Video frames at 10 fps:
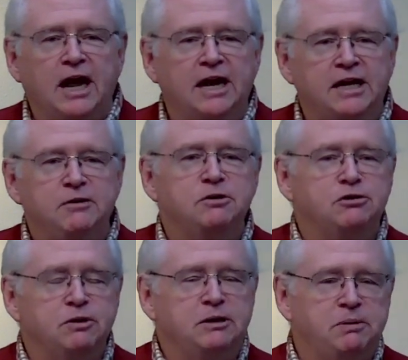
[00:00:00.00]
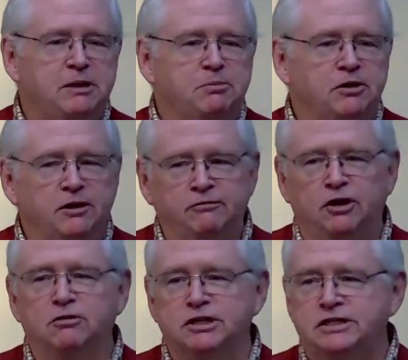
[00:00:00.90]
And he would greet people of
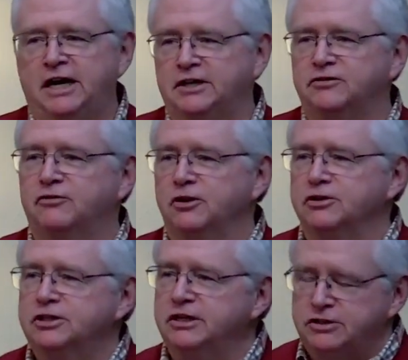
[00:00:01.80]
lower status first.